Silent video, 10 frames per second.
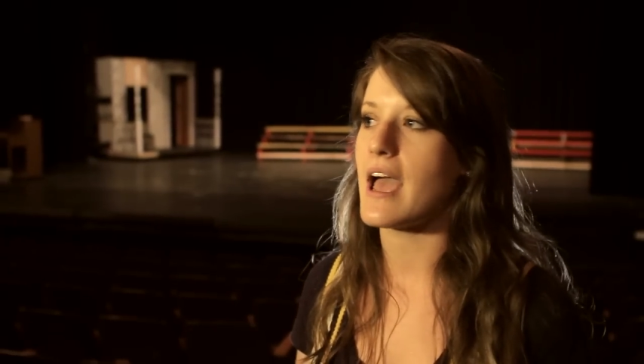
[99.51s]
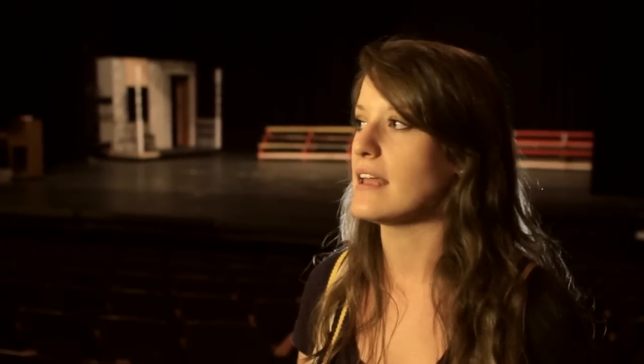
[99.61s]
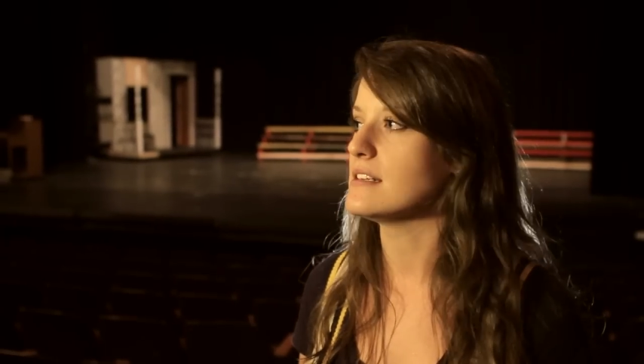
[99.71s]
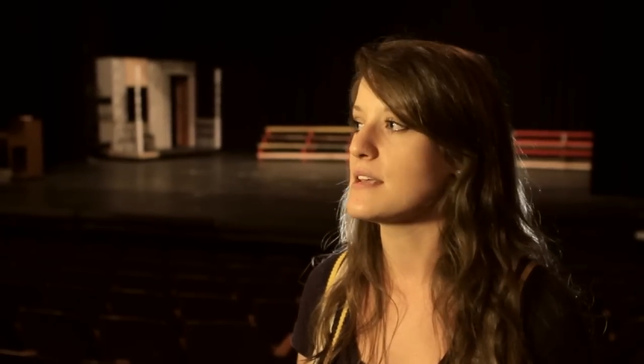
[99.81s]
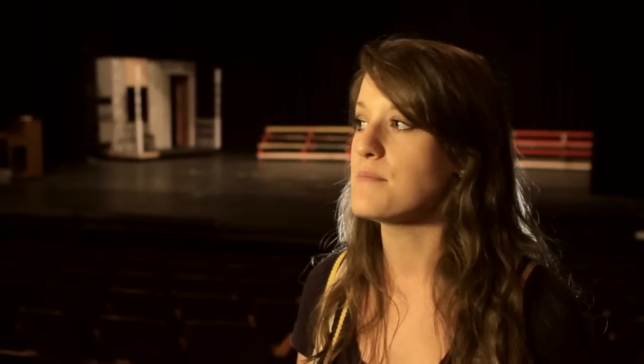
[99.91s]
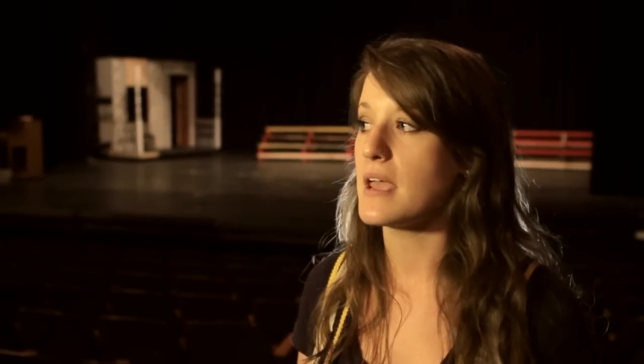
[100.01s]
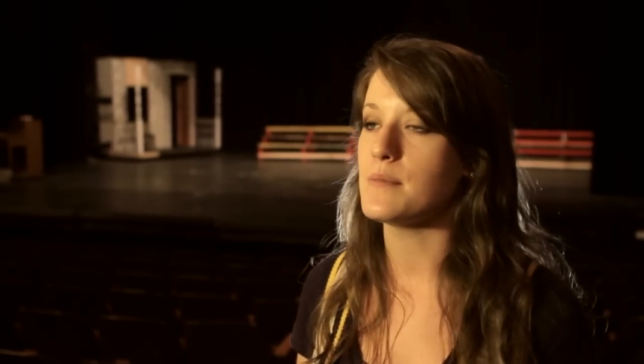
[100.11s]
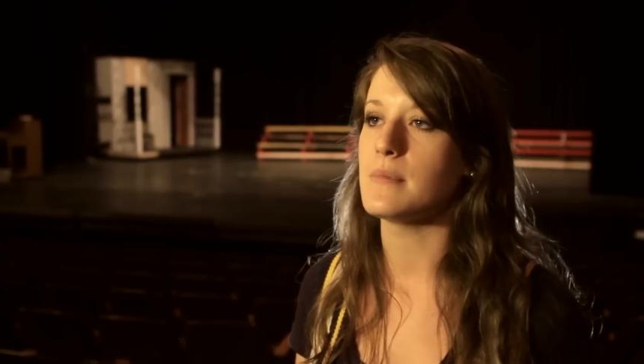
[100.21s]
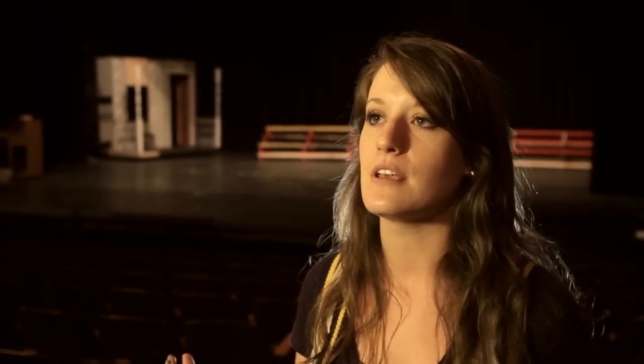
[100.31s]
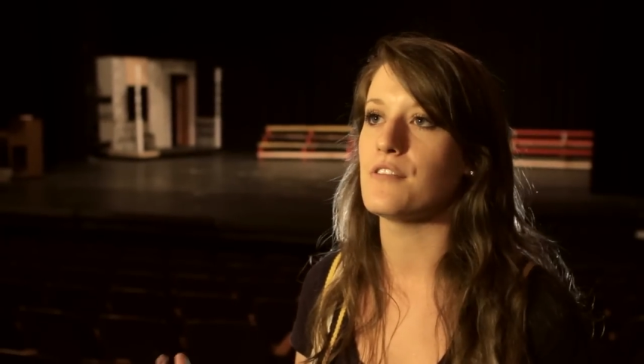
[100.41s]
and it
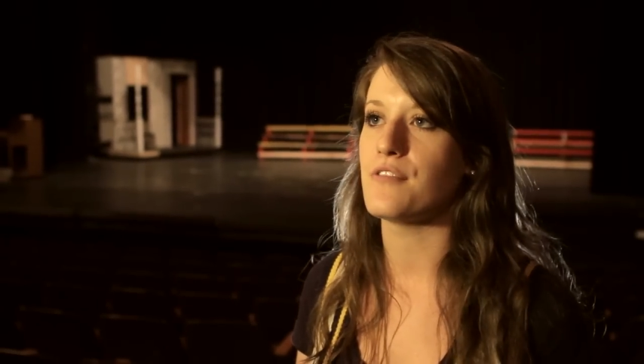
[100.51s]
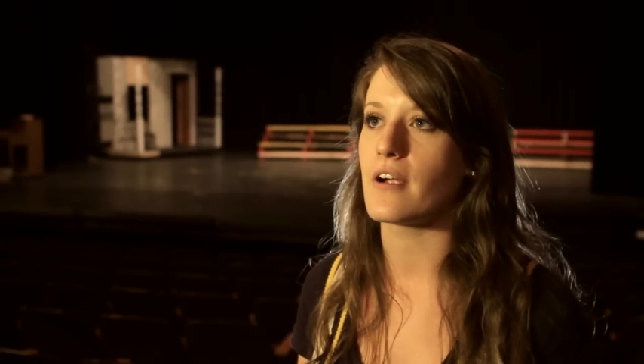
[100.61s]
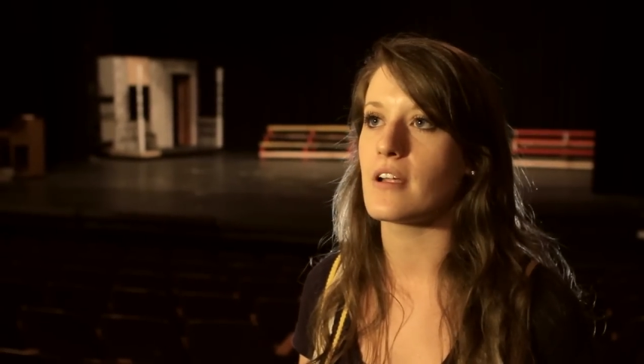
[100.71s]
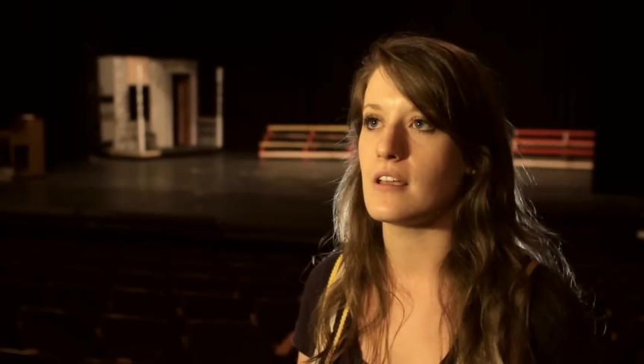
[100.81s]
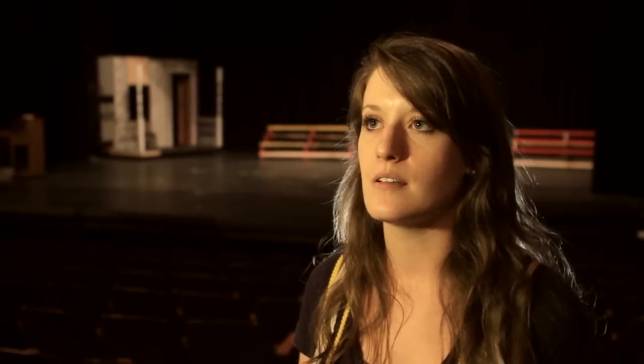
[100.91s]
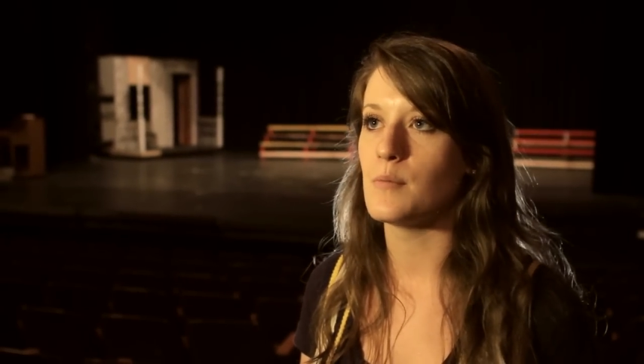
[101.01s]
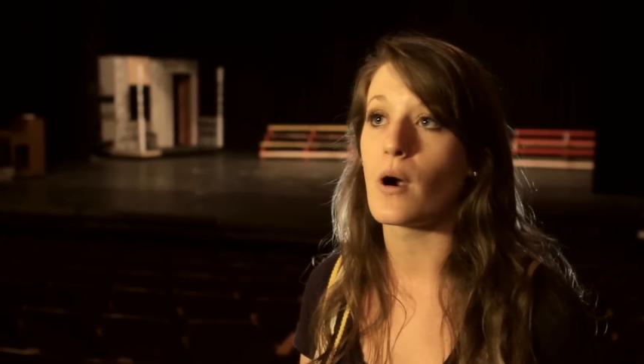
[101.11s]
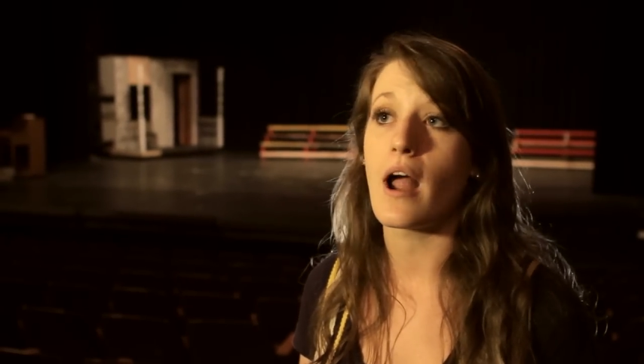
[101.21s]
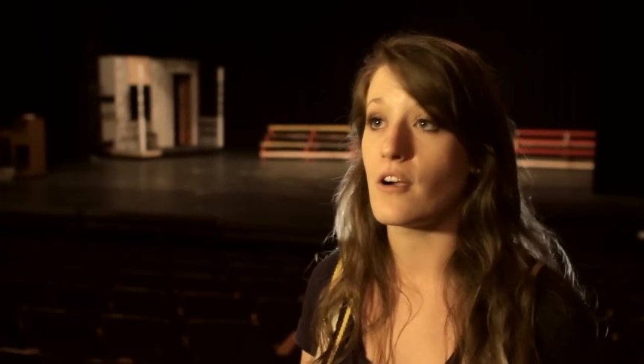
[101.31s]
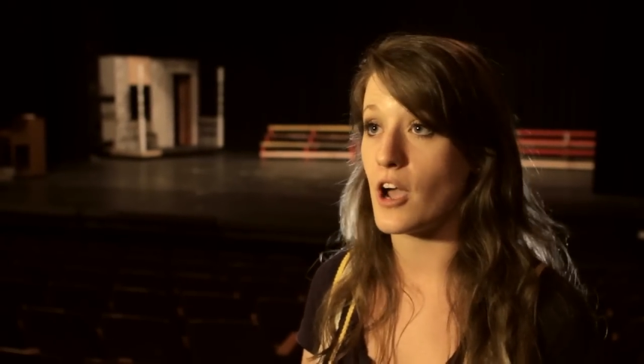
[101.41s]
made me a very
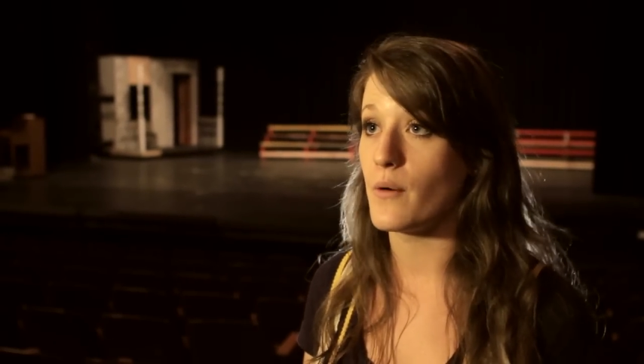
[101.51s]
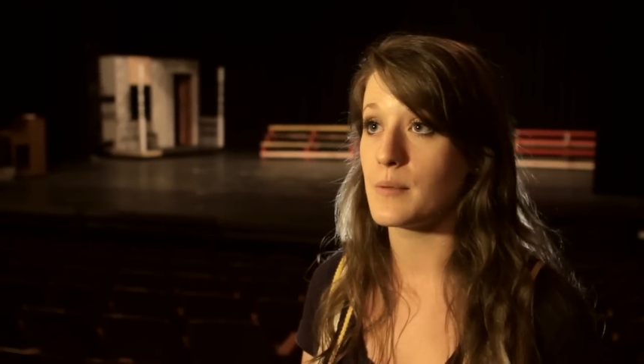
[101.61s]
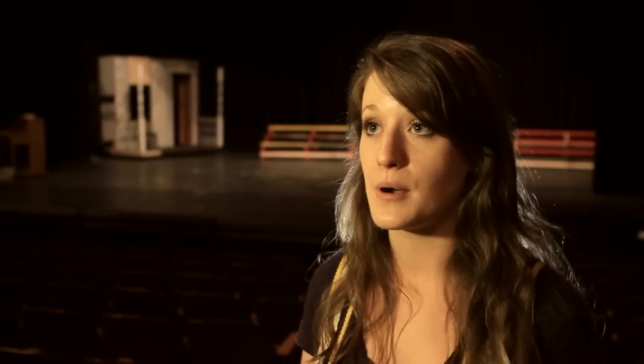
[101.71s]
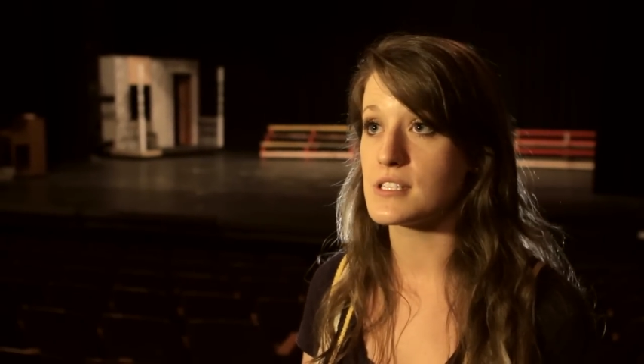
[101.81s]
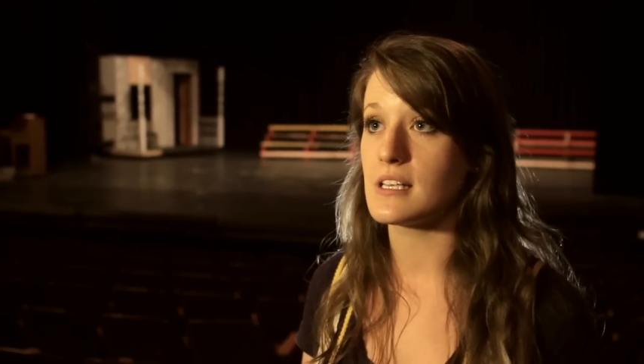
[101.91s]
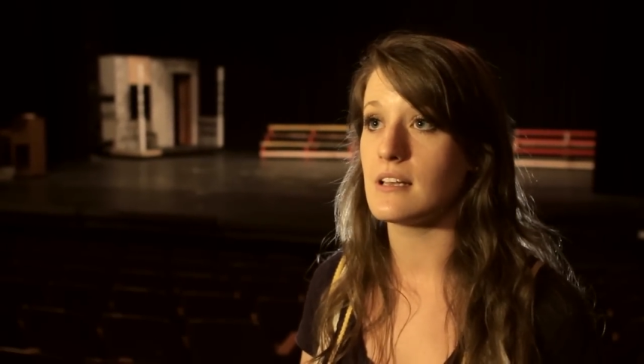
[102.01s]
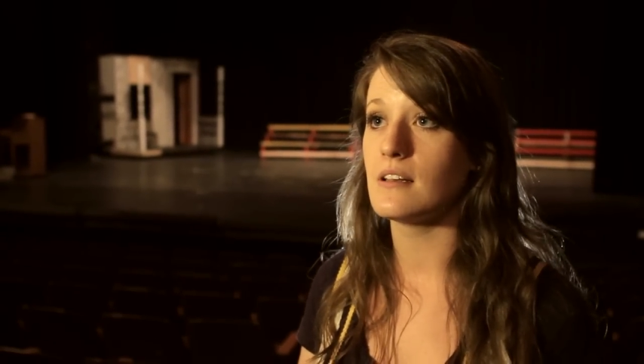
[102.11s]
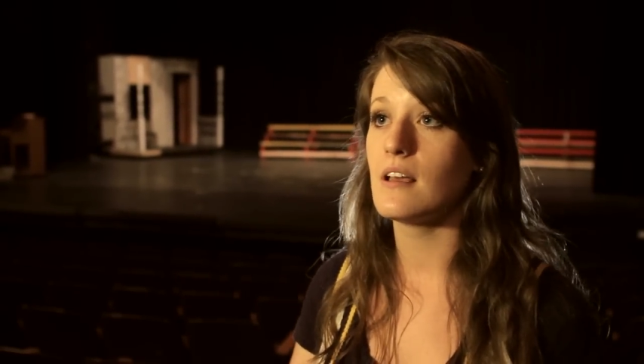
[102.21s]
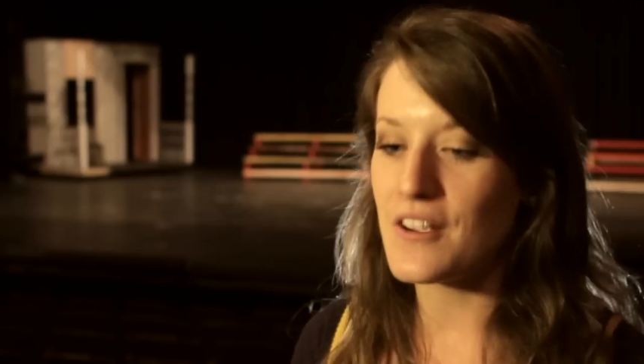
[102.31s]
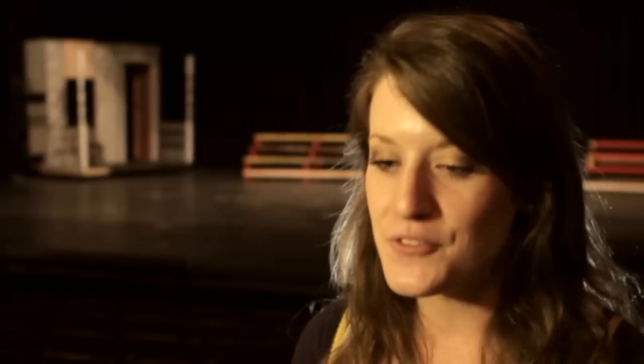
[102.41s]
more outgoing person.